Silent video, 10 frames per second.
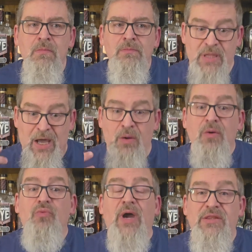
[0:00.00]
Now,
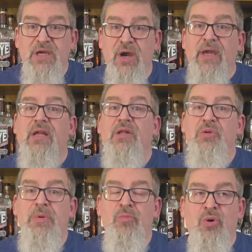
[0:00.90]
right there, I get a little
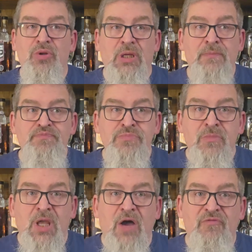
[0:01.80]
bit more of
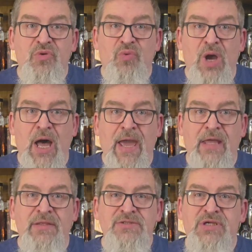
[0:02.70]
the rye,
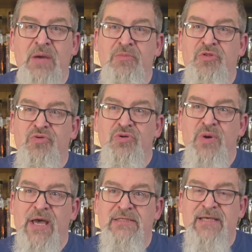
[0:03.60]
and this came through
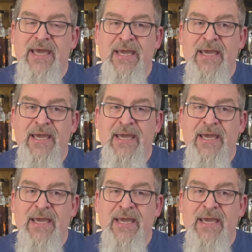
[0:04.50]
as